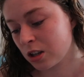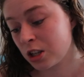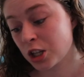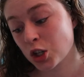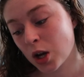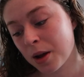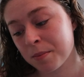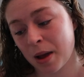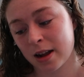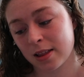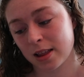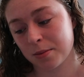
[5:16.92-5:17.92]
Did you have
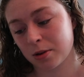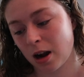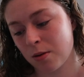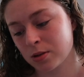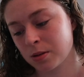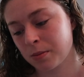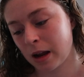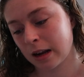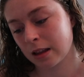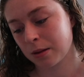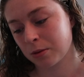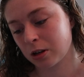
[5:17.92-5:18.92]
back labor? I was in back
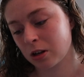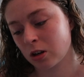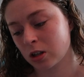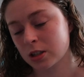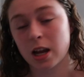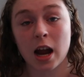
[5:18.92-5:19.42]
labor. It hurts.